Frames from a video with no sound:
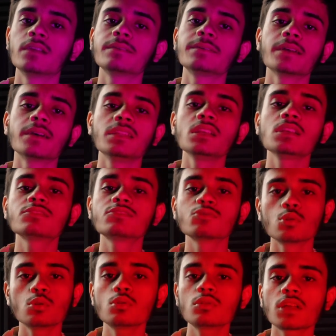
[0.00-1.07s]
turning a
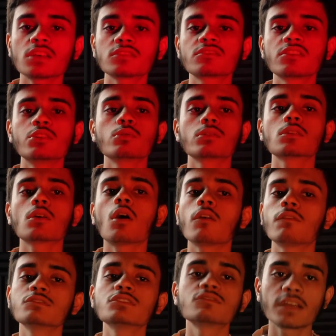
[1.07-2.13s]
solo task into an
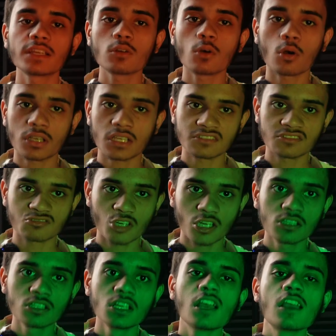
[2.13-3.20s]
office-wide orchestra
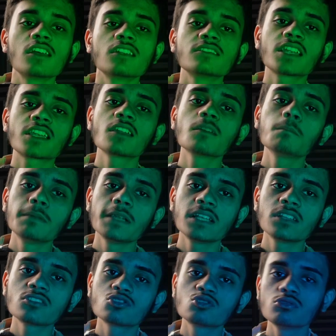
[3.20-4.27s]
that can play
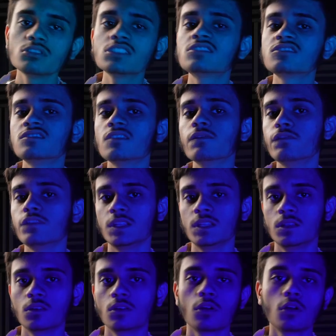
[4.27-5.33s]
the sweet symphony
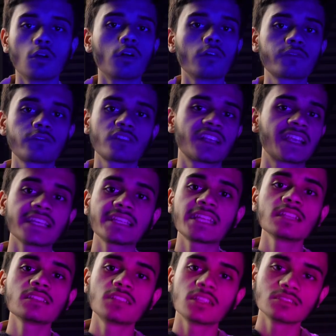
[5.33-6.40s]
of
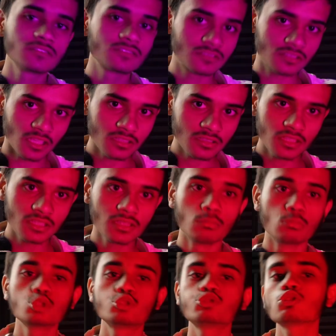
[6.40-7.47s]
getting things done in the
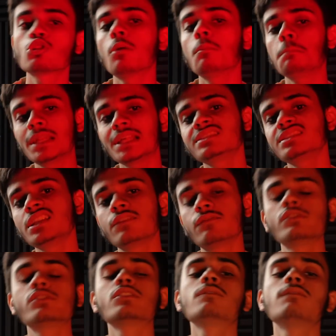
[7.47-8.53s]
most complex and
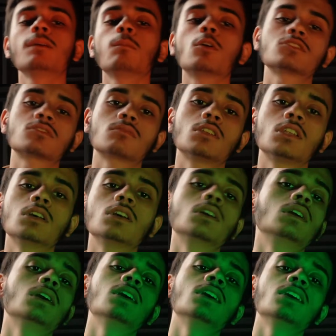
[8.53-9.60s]
efficient way possible.
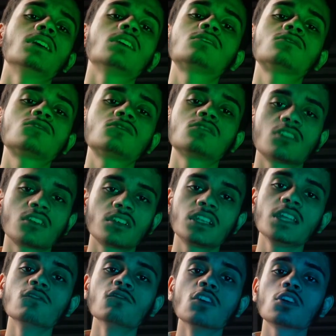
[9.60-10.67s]
It's
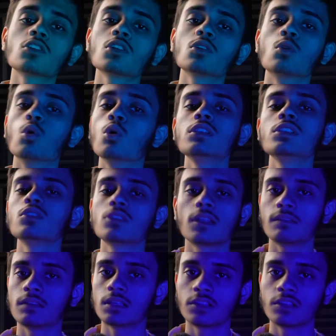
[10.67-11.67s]
teamwork on a whole new level,